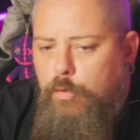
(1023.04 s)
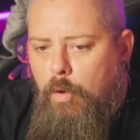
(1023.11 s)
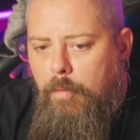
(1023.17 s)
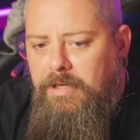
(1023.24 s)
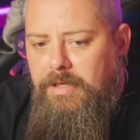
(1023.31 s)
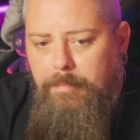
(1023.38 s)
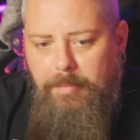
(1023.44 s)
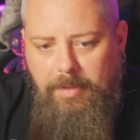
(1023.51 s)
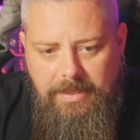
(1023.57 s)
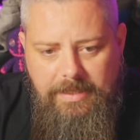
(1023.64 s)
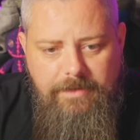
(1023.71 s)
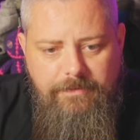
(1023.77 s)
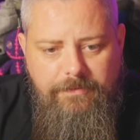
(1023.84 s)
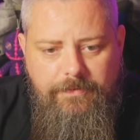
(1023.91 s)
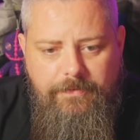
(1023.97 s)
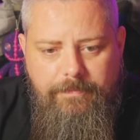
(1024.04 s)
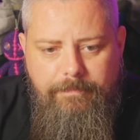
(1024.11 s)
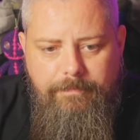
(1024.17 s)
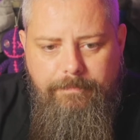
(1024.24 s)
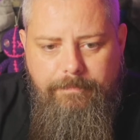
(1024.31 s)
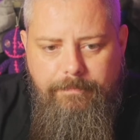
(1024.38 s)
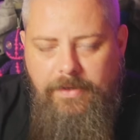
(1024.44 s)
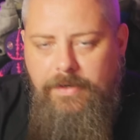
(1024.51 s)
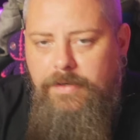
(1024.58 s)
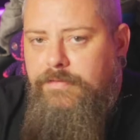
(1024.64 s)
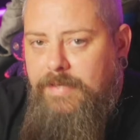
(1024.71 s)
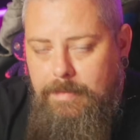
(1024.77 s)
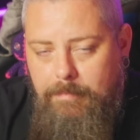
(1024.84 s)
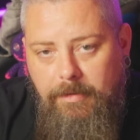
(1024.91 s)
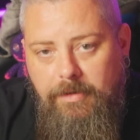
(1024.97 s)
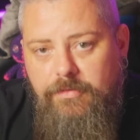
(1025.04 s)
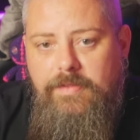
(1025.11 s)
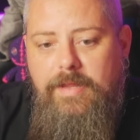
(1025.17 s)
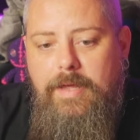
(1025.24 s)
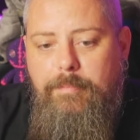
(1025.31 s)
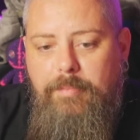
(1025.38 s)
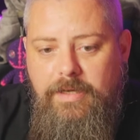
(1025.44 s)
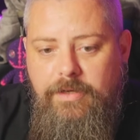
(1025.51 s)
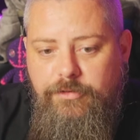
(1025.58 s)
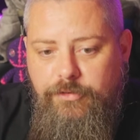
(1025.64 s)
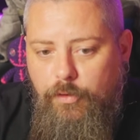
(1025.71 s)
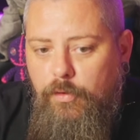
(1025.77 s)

You want me to believe that a demon is in that place,